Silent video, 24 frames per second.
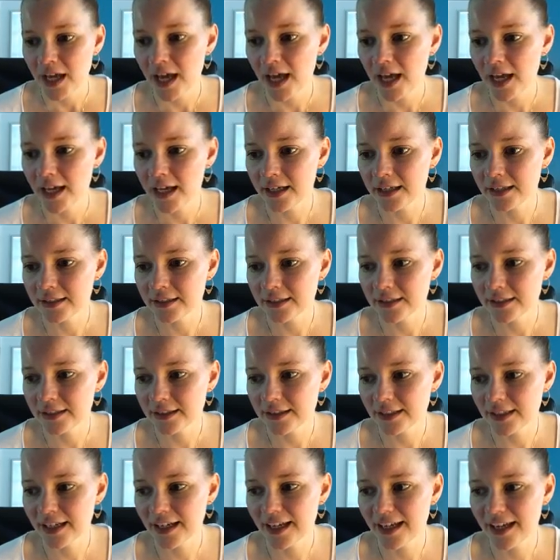
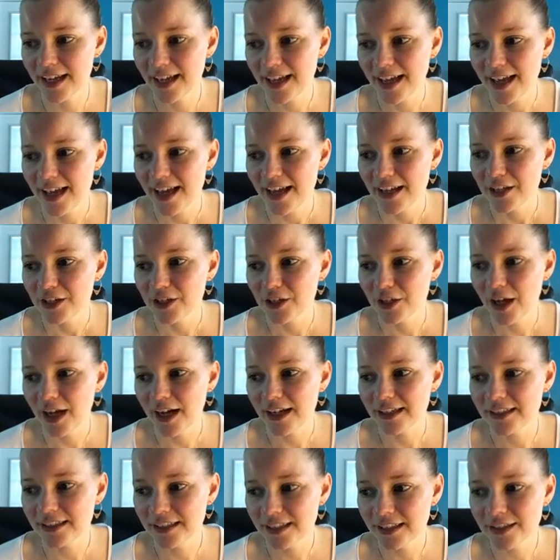And
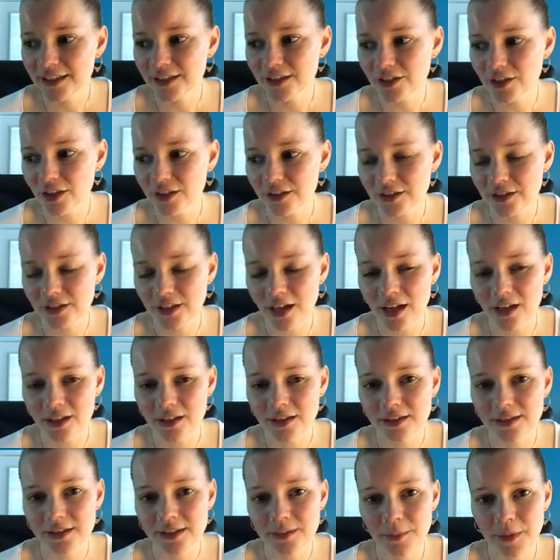I did start
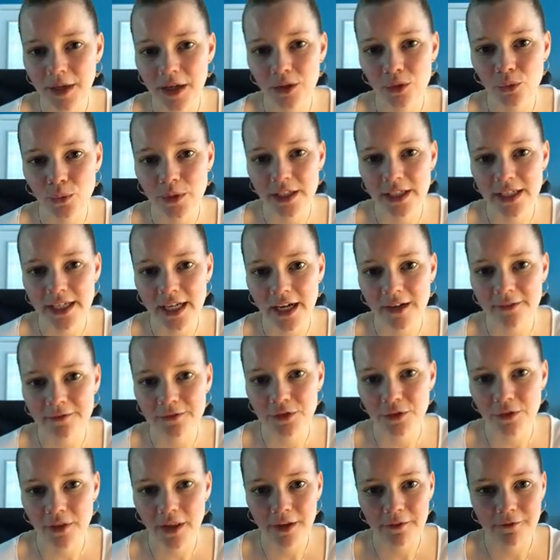solids about a week
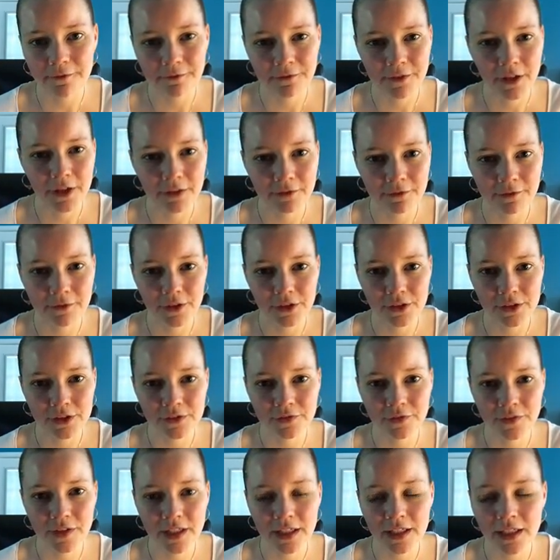after that very
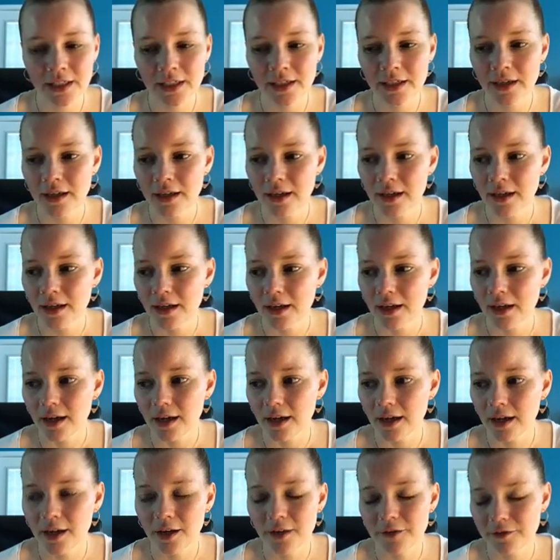first feeding,
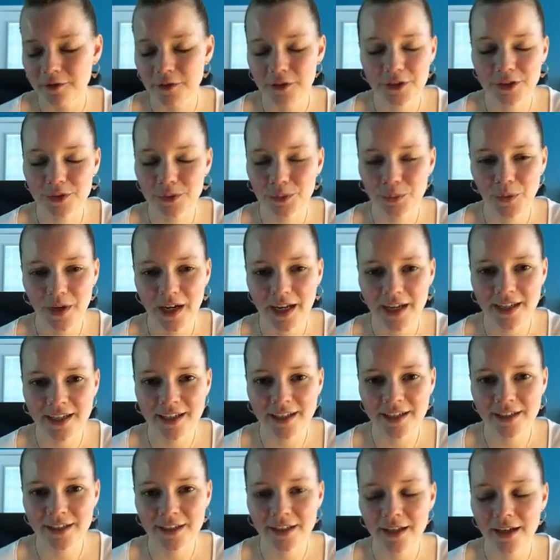first
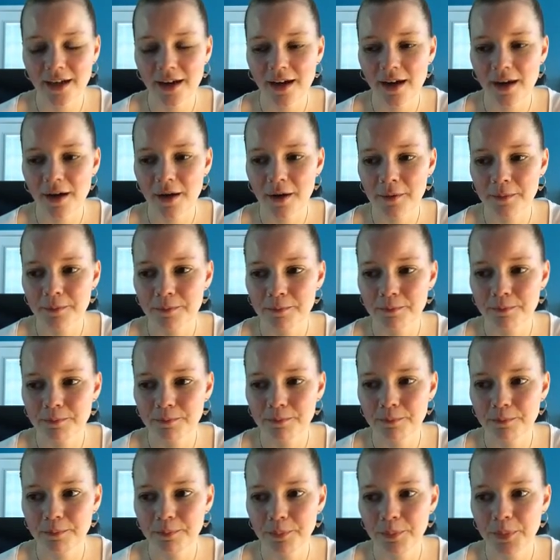weigh-in,
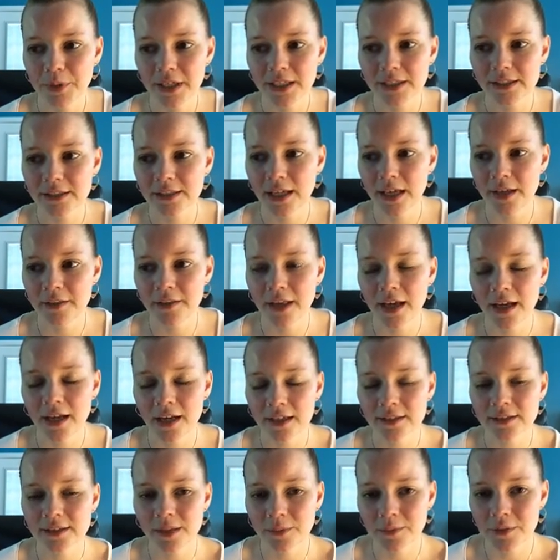and that
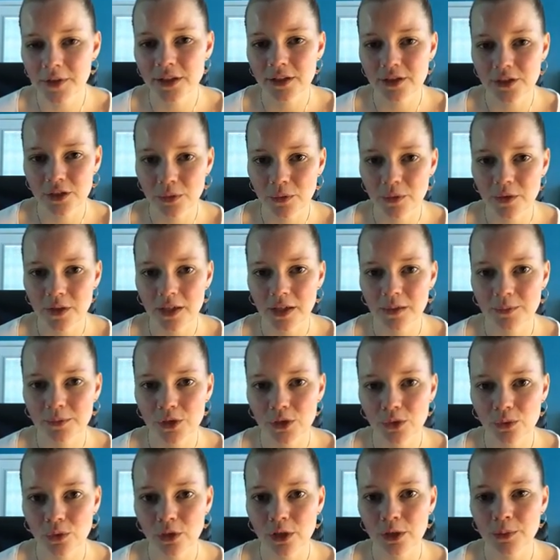has something to do with it, I'm
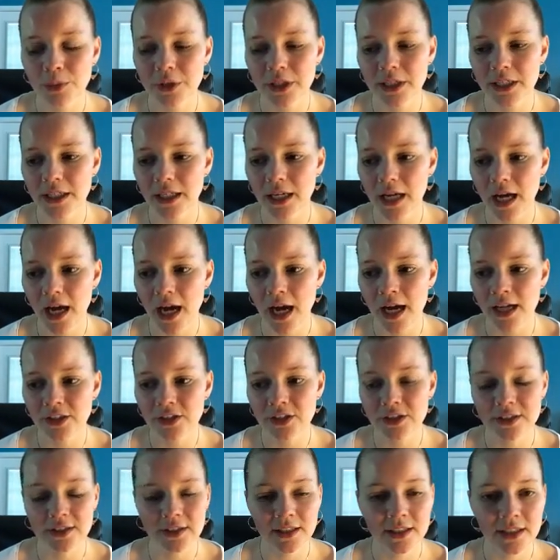sure, but I
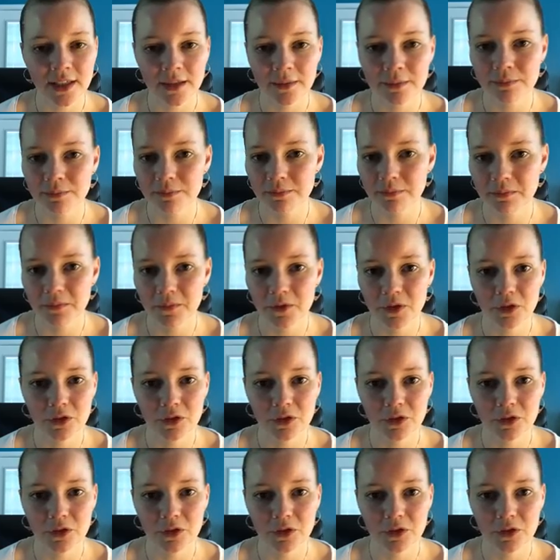just think I'm